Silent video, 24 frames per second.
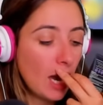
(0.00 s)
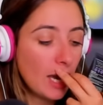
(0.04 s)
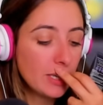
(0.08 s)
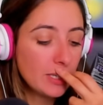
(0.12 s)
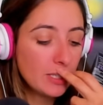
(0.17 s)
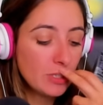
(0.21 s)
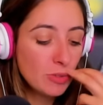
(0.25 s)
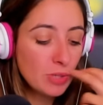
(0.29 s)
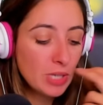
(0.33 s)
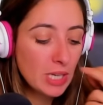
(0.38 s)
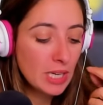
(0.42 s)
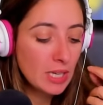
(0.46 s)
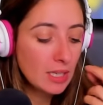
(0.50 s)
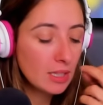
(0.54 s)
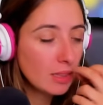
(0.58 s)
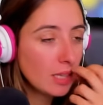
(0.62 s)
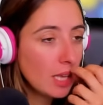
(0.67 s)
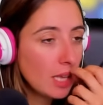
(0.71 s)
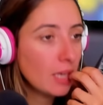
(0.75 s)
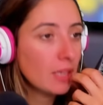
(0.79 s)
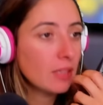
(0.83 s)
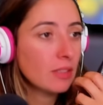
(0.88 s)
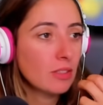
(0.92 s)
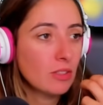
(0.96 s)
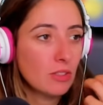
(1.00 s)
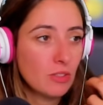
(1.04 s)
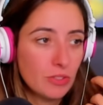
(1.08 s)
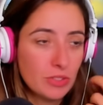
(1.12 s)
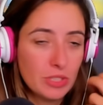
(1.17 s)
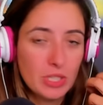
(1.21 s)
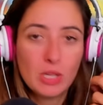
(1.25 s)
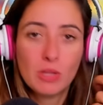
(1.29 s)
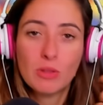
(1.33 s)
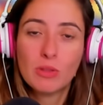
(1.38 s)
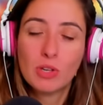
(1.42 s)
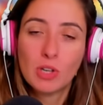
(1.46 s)
You can't let your
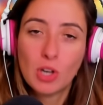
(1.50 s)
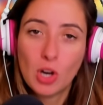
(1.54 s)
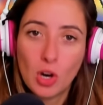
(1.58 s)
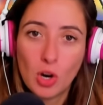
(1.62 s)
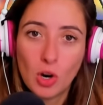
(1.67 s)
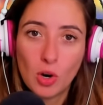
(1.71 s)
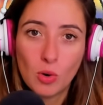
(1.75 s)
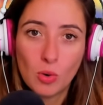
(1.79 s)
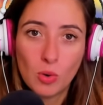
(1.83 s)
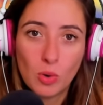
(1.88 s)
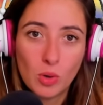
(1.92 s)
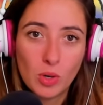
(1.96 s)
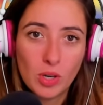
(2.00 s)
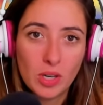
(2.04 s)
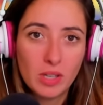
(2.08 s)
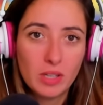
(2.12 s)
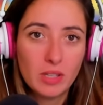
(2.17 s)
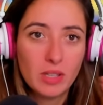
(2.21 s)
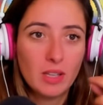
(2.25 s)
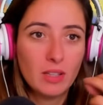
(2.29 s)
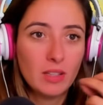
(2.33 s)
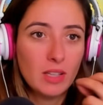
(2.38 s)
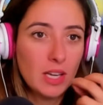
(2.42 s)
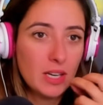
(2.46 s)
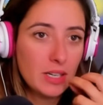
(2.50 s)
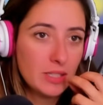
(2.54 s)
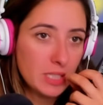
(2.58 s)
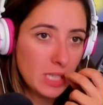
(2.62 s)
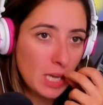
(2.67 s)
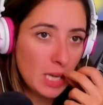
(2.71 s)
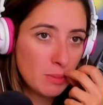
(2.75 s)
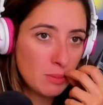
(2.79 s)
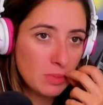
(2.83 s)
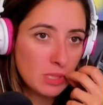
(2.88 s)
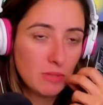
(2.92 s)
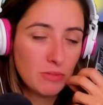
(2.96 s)
teeth go, or a lot of
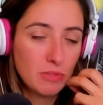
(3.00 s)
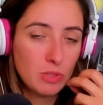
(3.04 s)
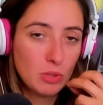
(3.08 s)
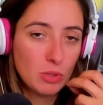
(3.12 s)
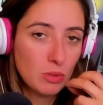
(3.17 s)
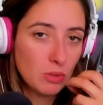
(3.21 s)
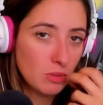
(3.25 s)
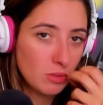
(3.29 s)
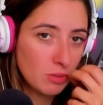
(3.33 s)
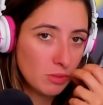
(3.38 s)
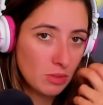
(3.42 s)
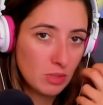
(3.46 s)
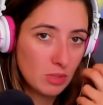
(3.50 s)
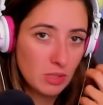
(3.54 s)
times if you